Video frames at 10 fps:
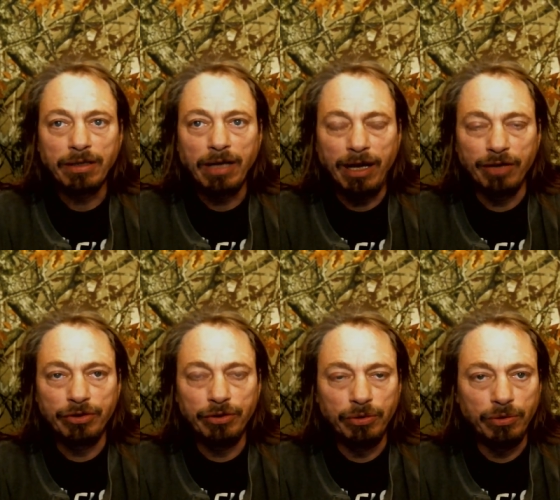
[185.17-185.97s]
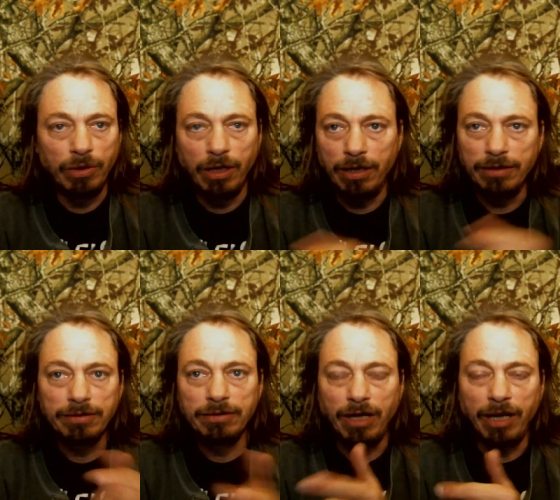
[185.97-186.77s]
how to uh,
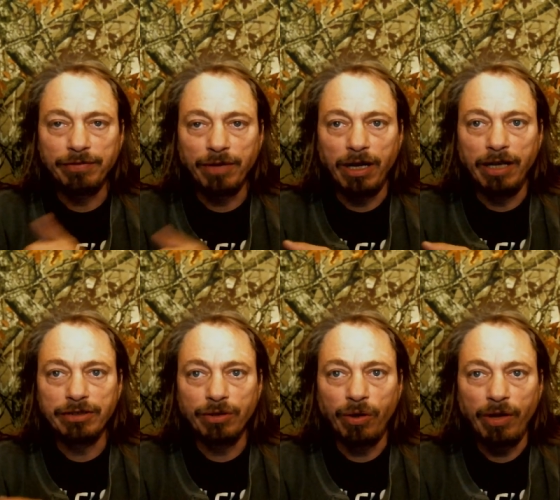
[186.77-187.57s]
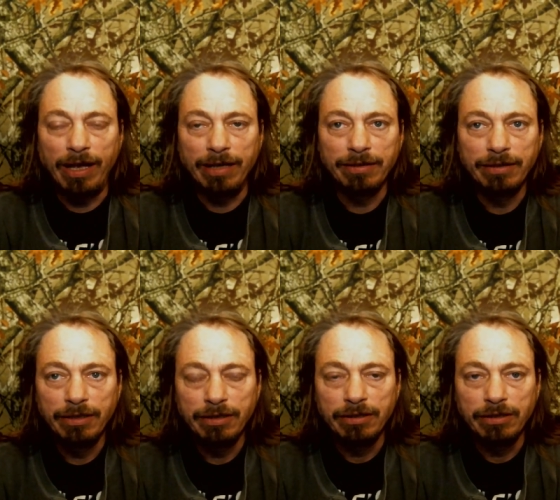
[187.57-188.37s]
tie flies and all.
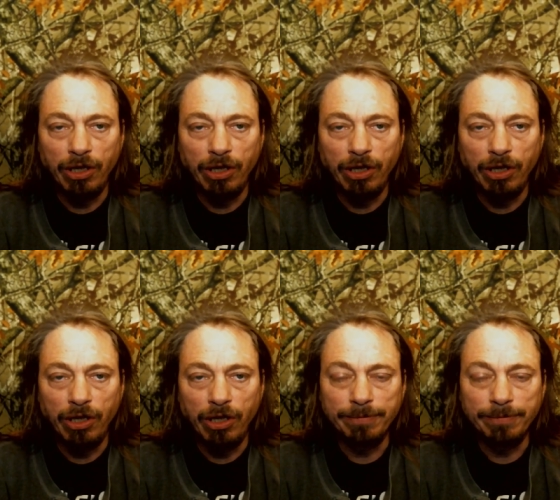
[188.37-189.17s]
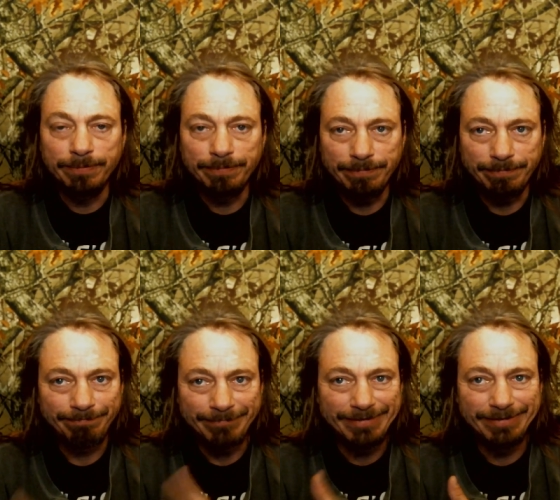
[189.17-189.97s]
So without
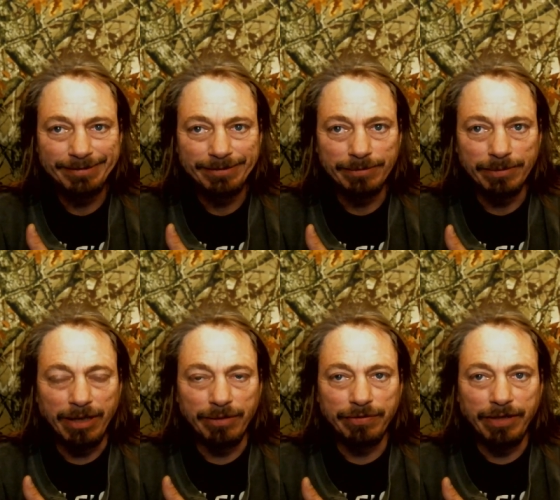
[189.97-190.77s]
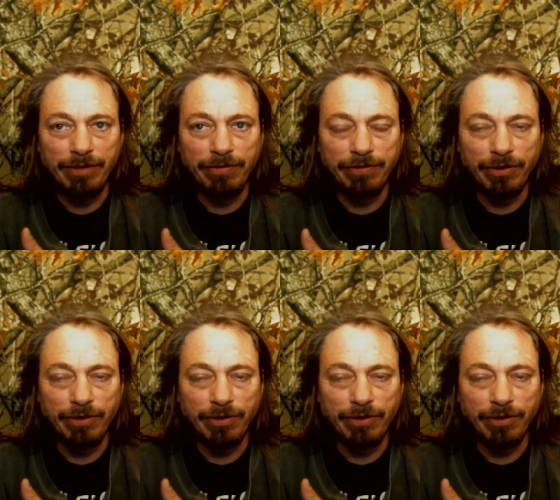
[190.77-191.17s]
any further ado,